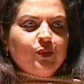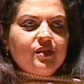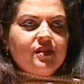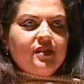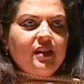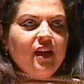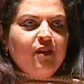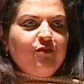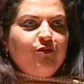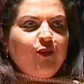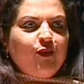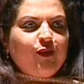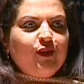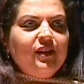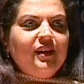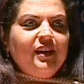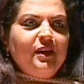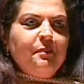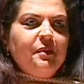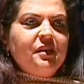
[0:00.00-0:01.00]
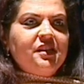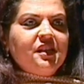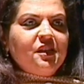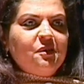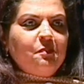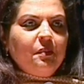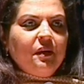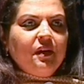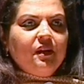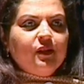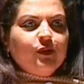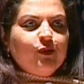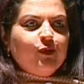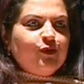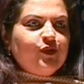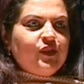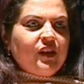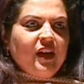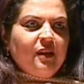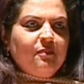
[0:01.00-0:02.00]
was there for a limited period
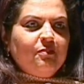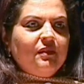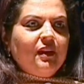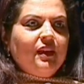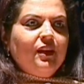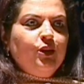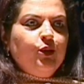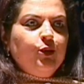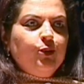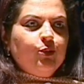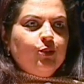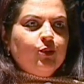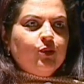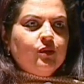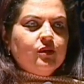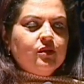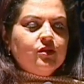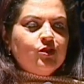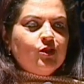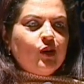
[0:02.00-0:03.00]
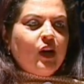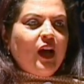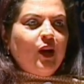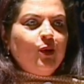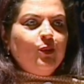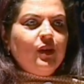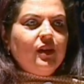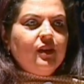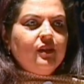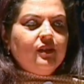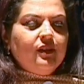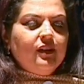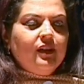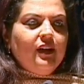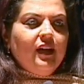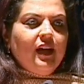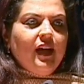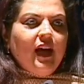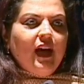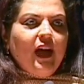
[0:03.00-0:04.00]
of time, they knew. So
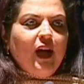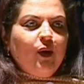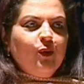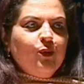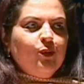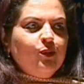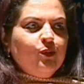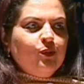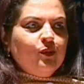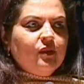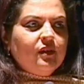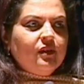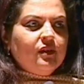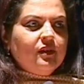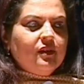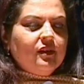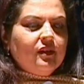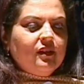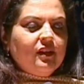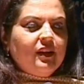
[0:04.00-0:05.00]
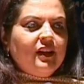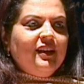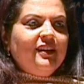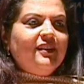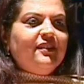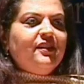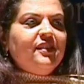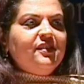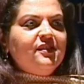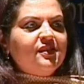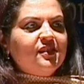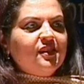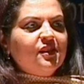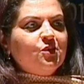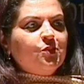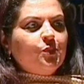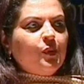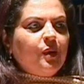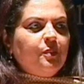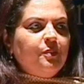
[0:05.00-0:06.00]
how
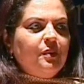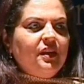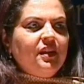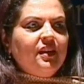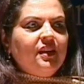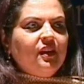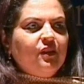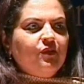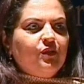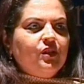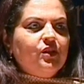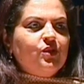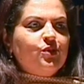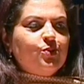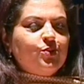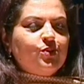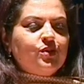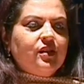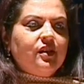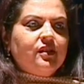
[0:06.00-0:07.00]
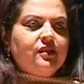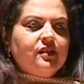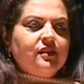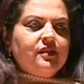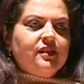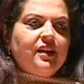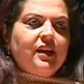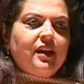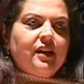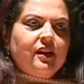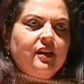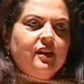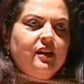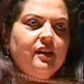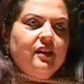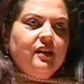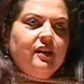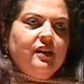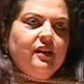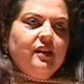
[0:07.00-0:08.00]
clearances were being given to certain
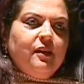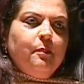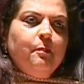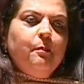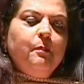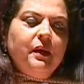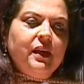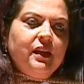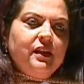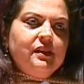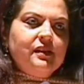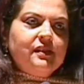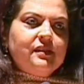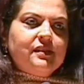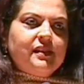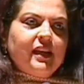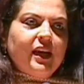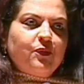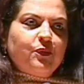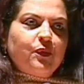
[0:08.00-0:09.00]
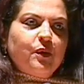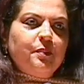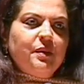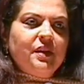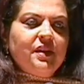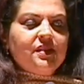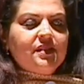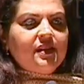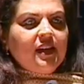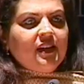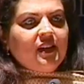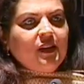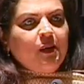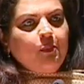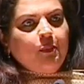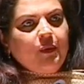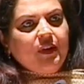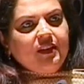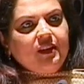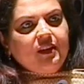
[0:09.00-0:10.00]
mills that were being set
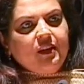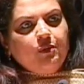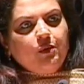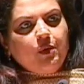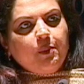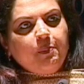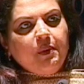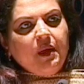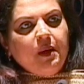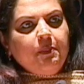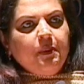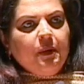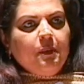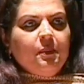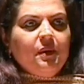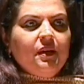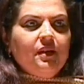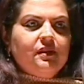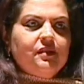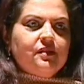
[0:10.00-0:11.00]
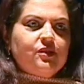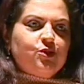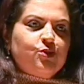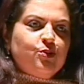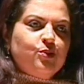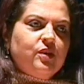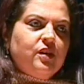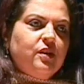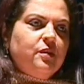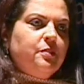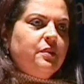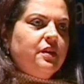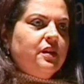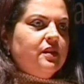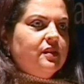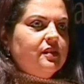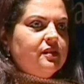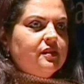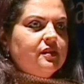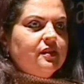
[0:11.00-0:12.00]
up, whether they were paper mills, sugar
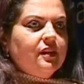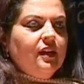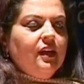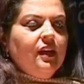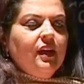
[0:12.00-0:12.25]
mills.